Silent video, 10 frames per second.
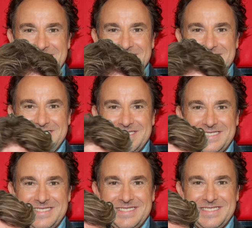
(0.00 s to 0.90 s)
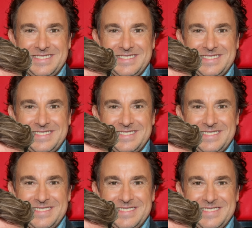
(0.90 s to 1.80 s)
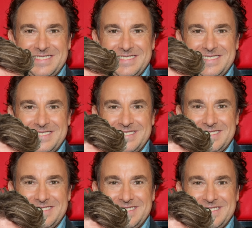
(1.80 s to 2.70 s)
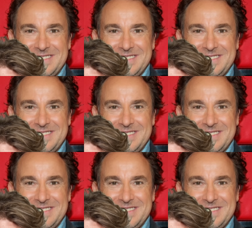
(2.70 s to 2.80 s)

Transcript: This person isn't speaking.